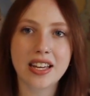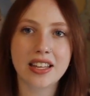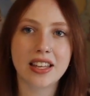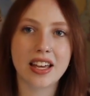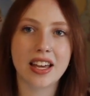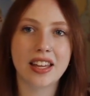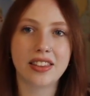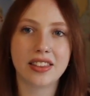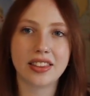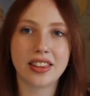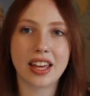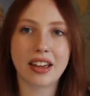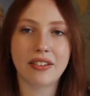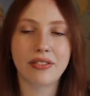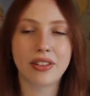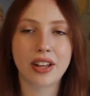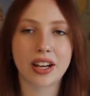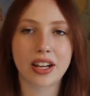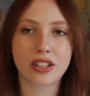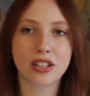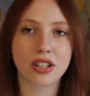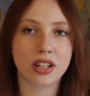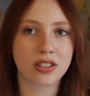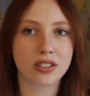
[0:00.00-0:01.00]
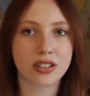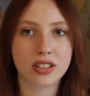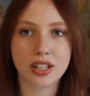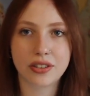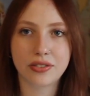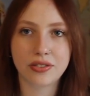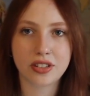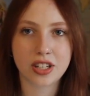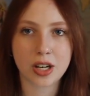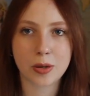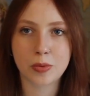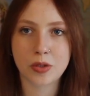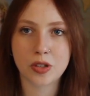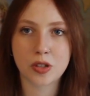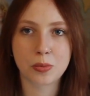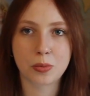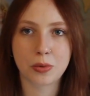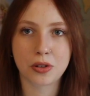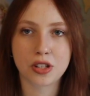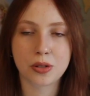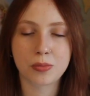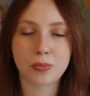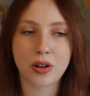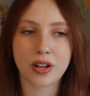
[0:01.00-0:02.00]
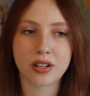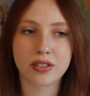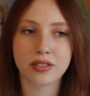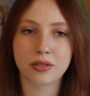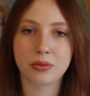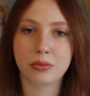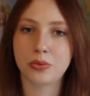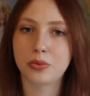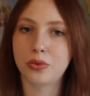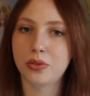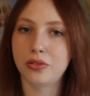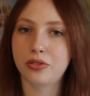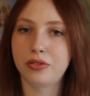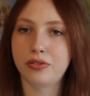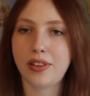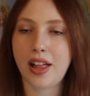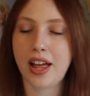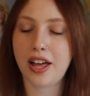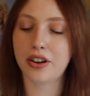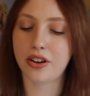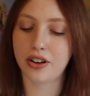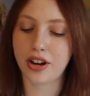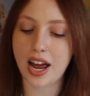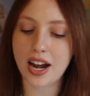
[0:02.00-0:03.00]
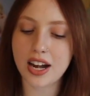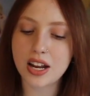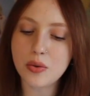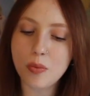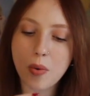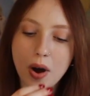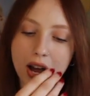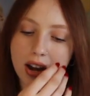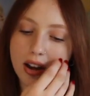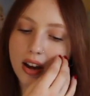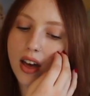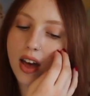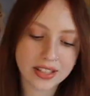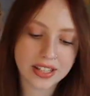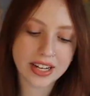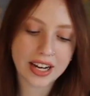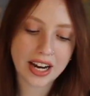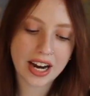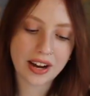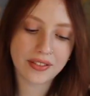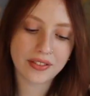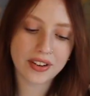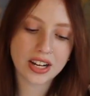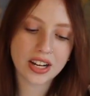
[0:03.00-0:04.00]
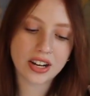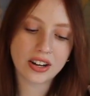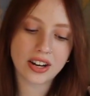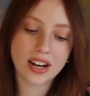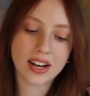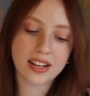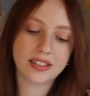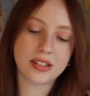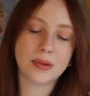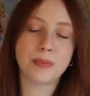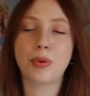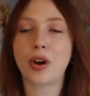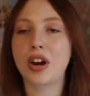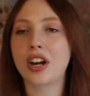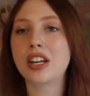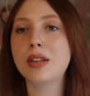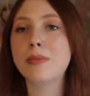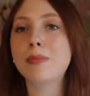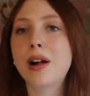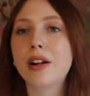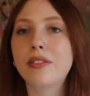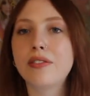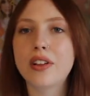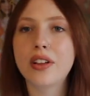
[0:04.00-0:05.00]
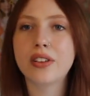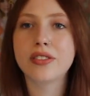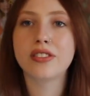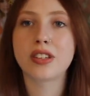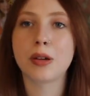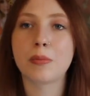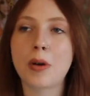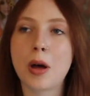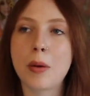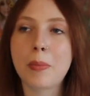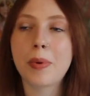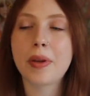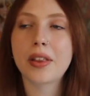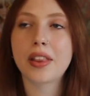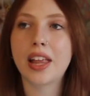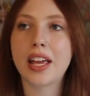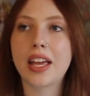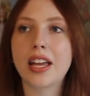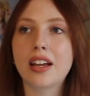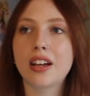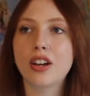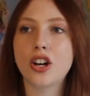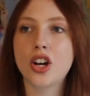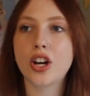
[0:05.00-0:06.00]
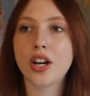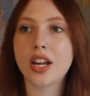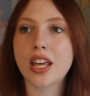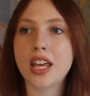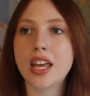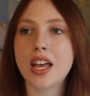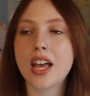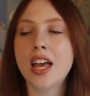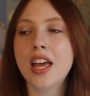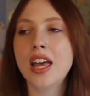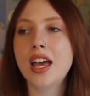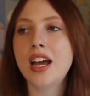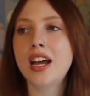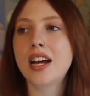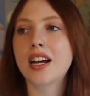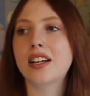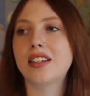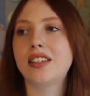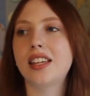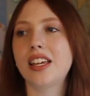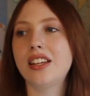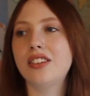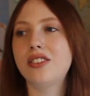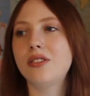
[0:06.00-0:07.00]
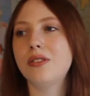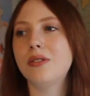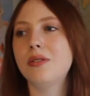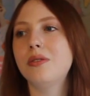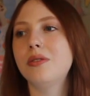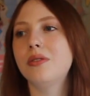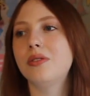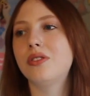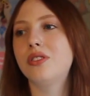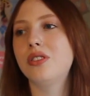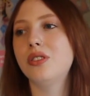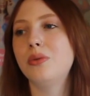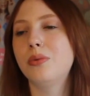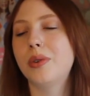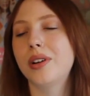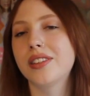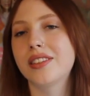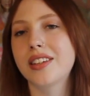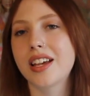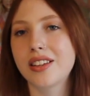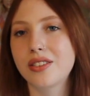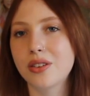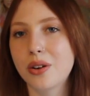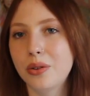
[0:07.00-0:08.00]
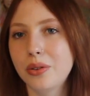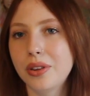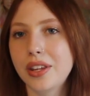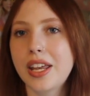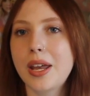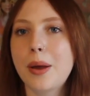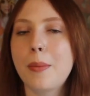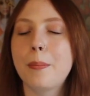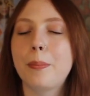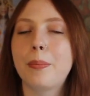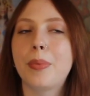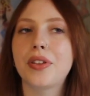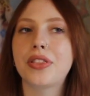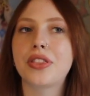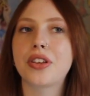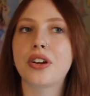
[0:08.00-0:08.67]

and they have like tons of different types of sports bras that will flatter anyone. Next thing I have on here is a Brandy Melville zip up like hoodie, because they do do one size only, but